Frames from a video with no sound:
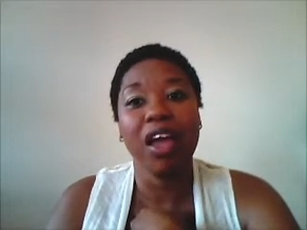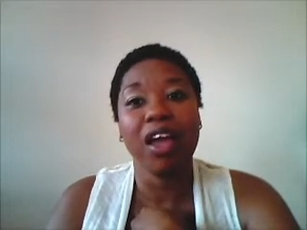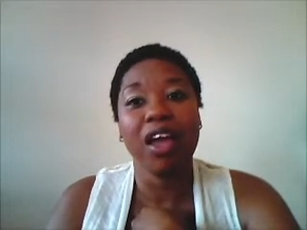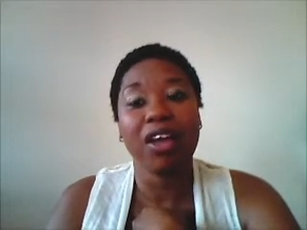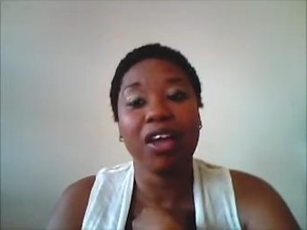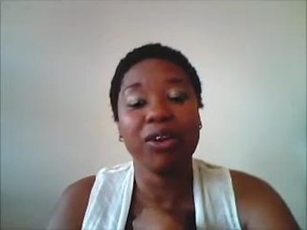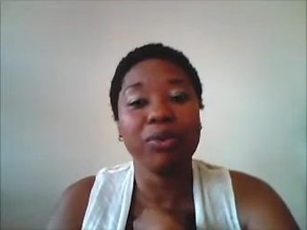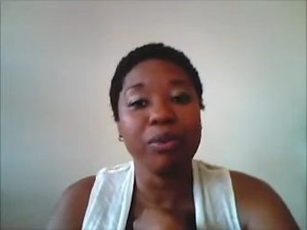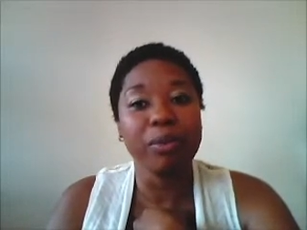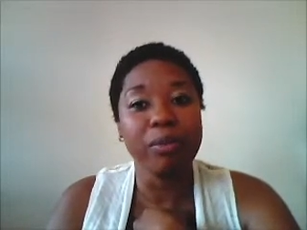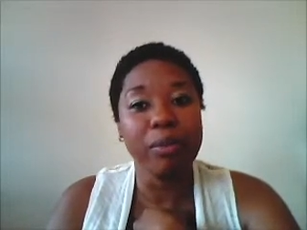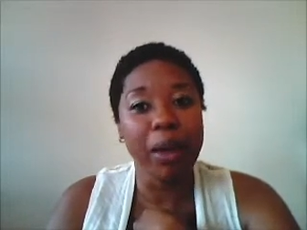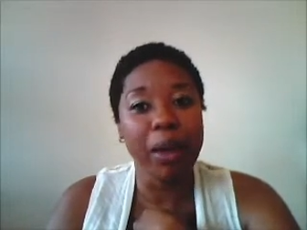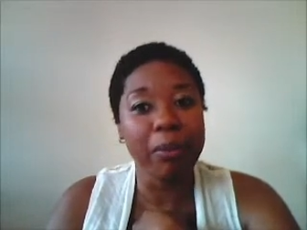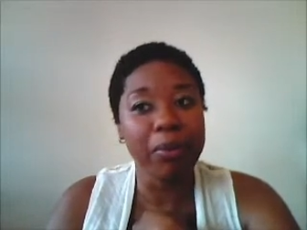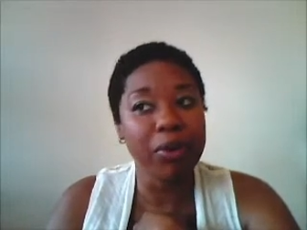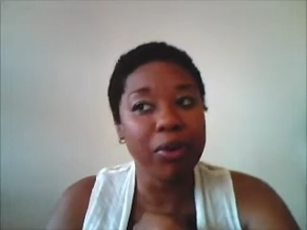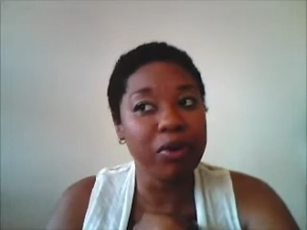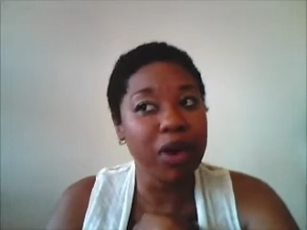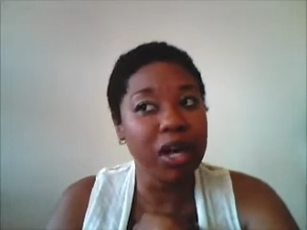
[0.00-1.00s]
I don't
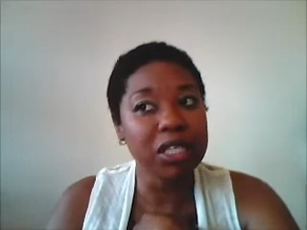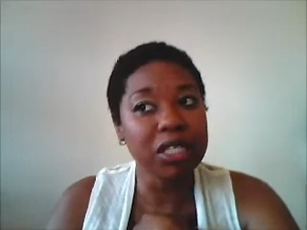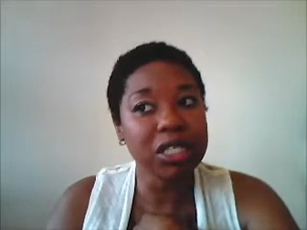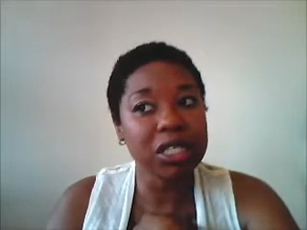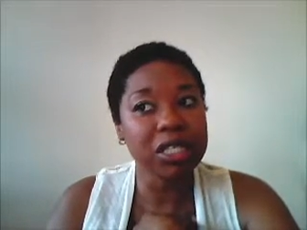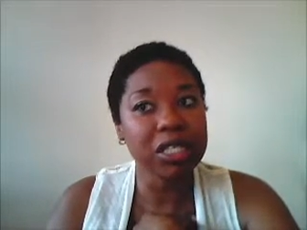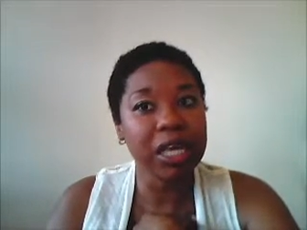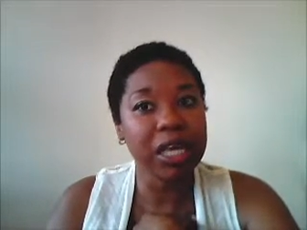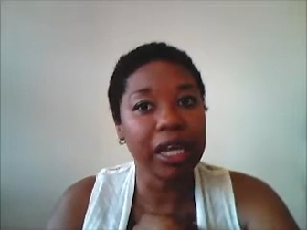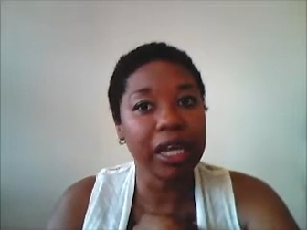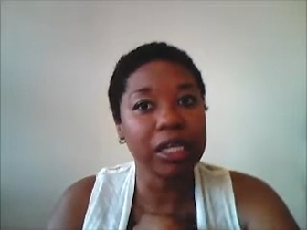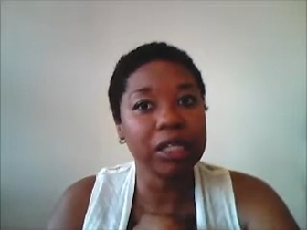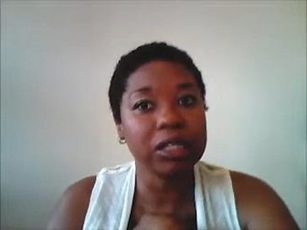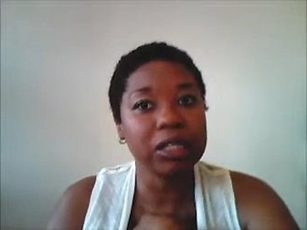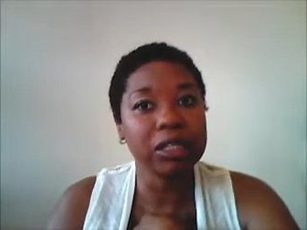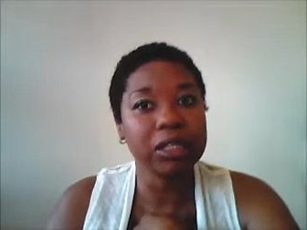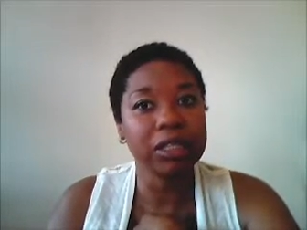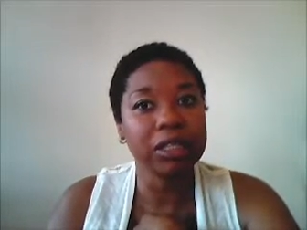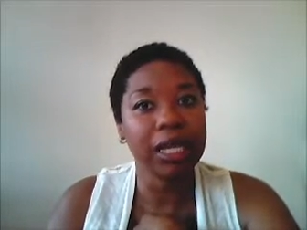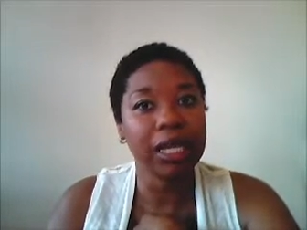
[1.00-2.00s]
remember what cycle
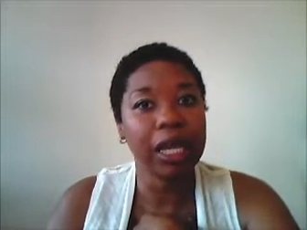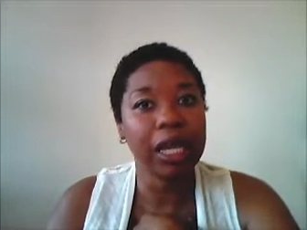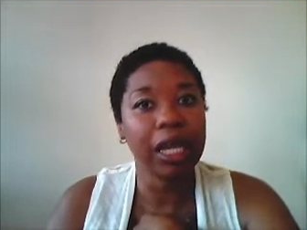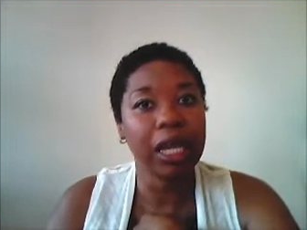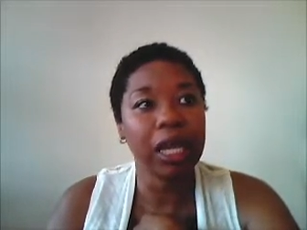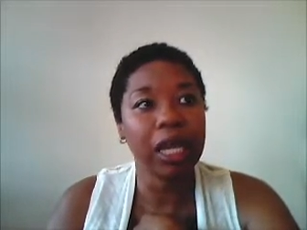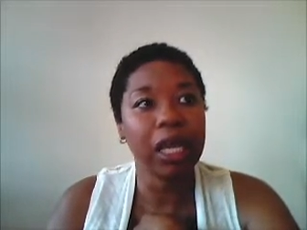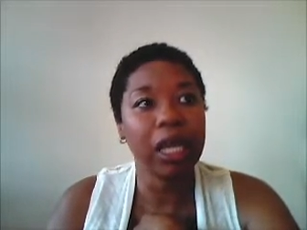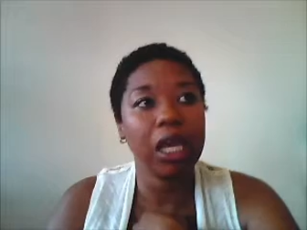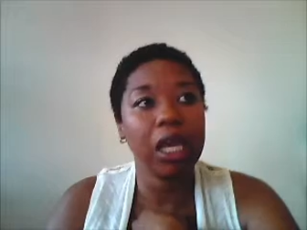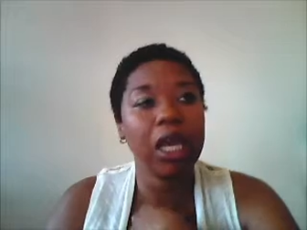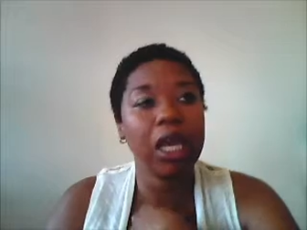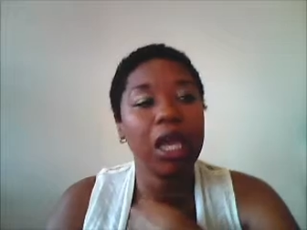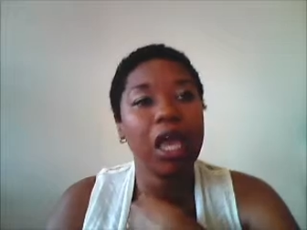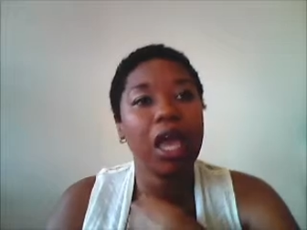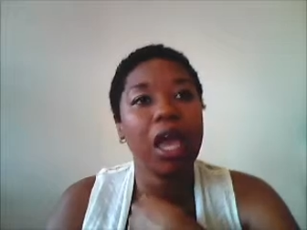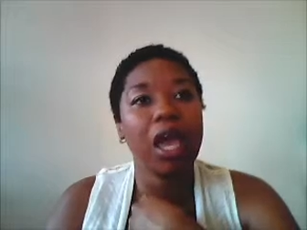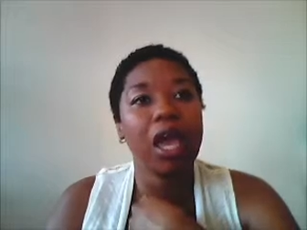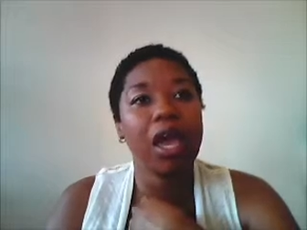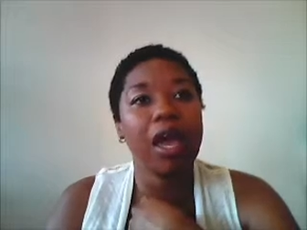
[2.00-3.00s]
day
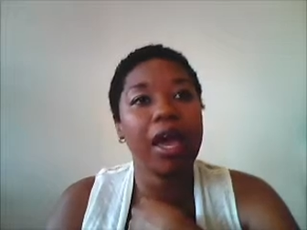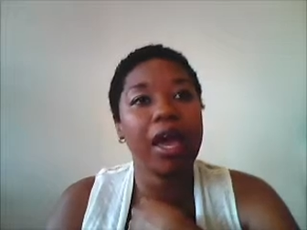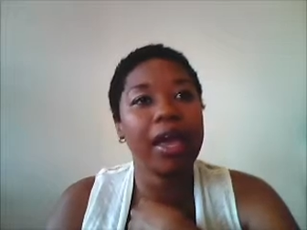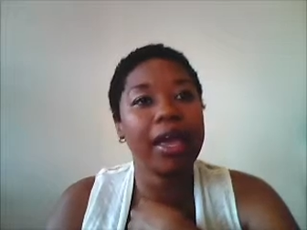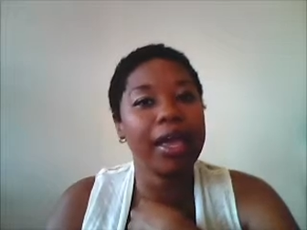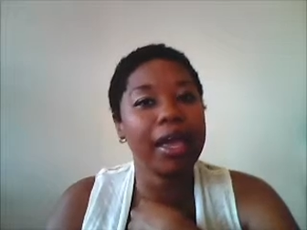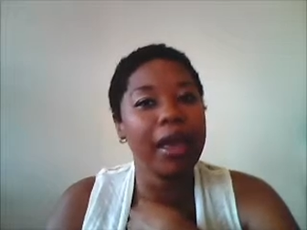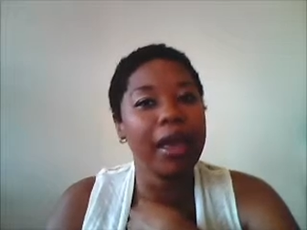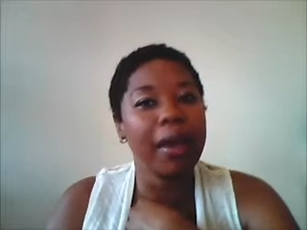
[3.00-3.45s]
I am